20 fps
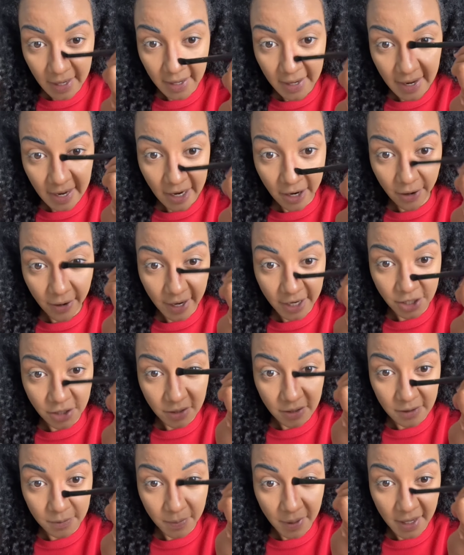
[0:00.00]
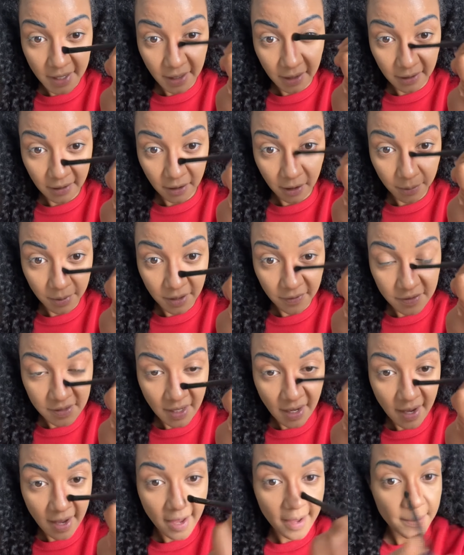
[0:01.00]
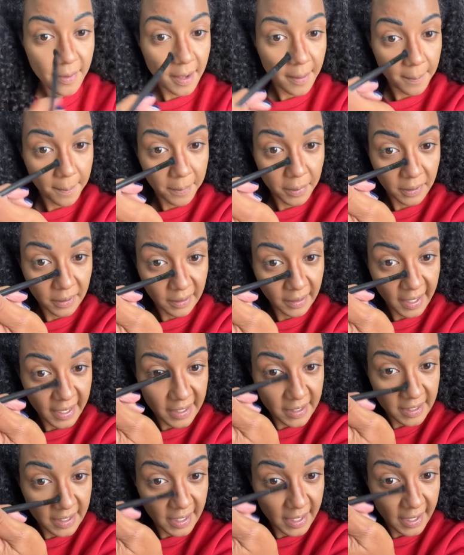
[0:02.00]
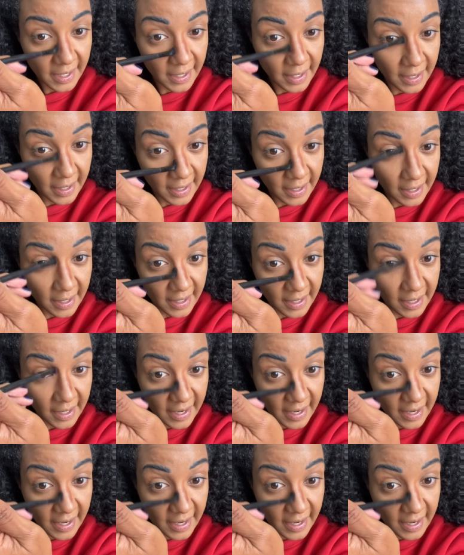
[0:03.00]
now I just spend a little bit of time blending it